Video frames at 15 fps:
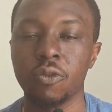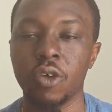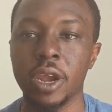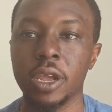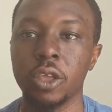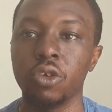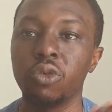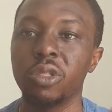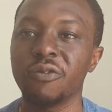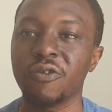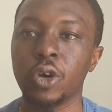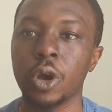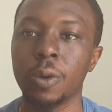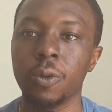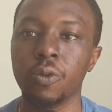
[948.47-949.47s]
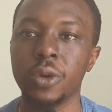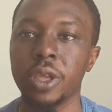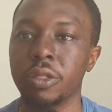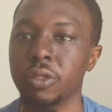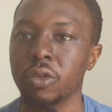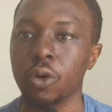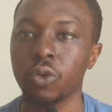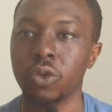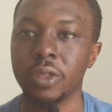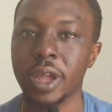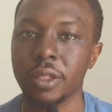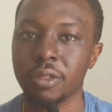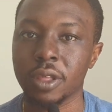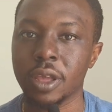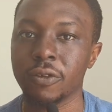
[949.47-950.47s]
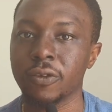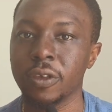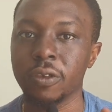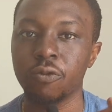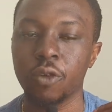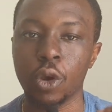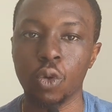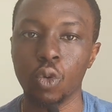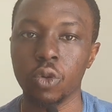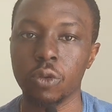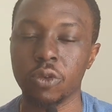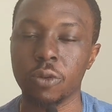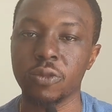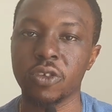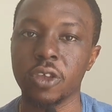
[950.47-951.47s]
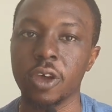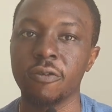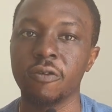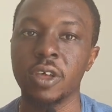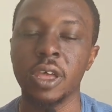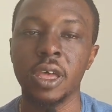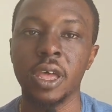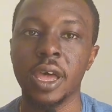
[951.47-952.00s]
right? Use it for a couple of weeks, go to dance classes, record some stuff,